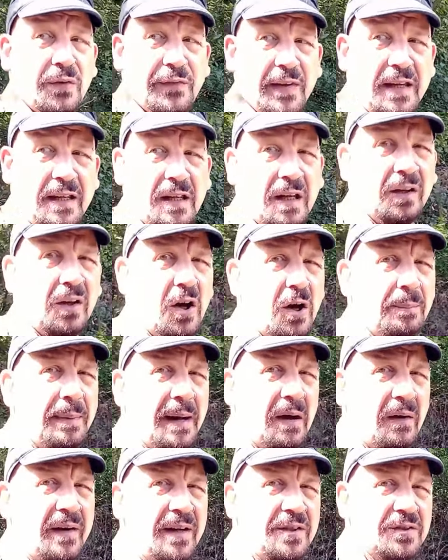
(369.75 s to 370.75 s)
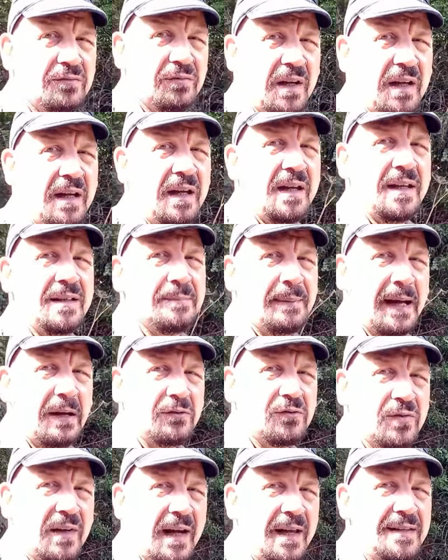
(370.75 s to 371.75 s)
think a lot about history is
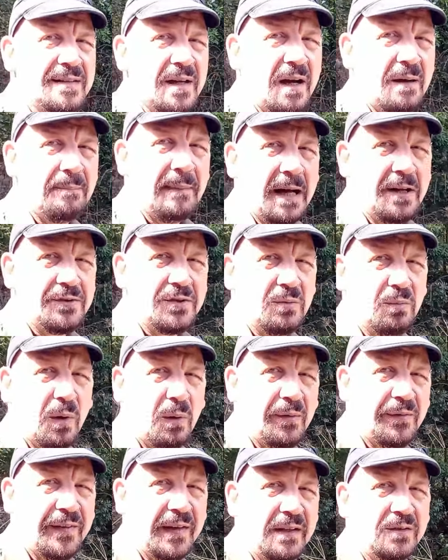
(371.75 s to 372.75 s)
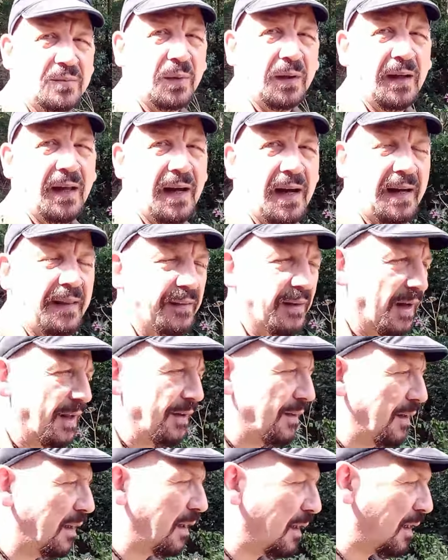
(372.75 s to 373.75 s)
about trying to imagine what things were like then
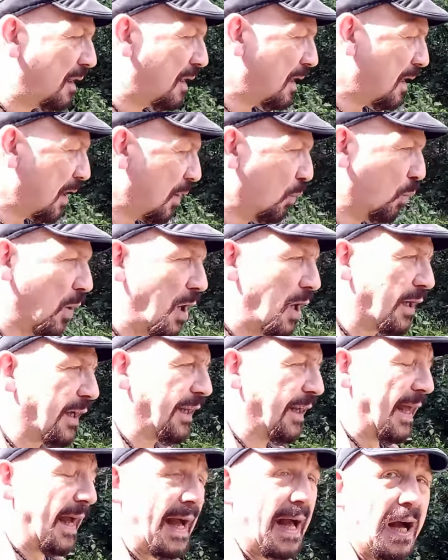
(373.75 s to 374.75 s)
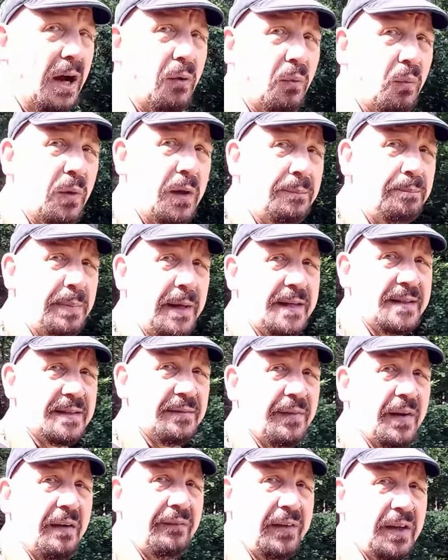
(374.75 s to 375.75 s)
and working it out with bits
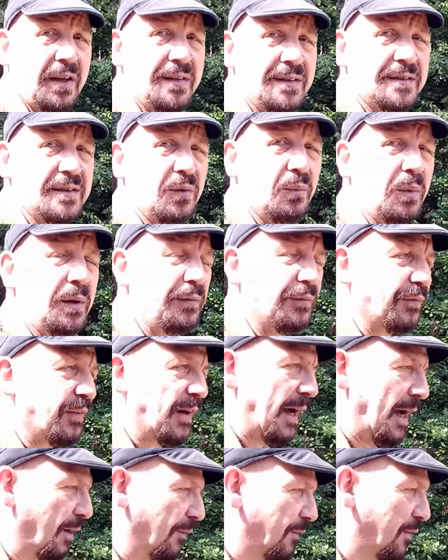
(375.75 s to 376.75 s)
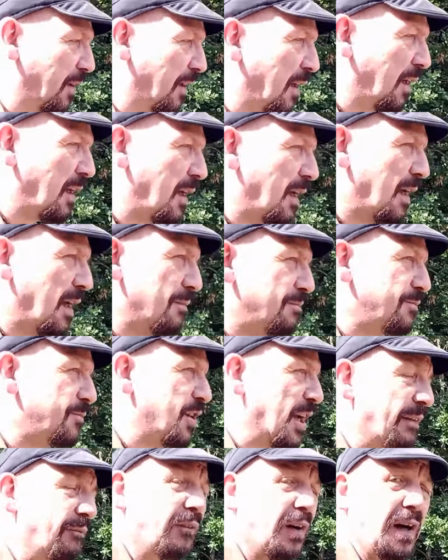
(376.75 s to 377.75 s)
of evidence that we've found and
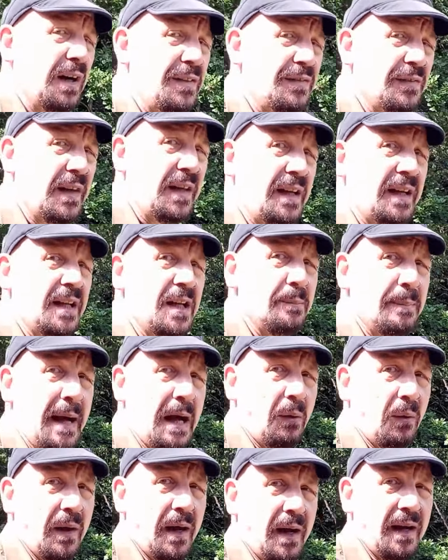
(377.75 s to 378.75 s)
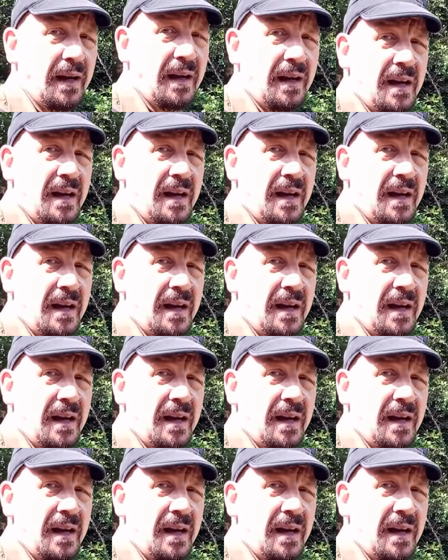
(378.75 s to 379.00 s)
generally thinking about it.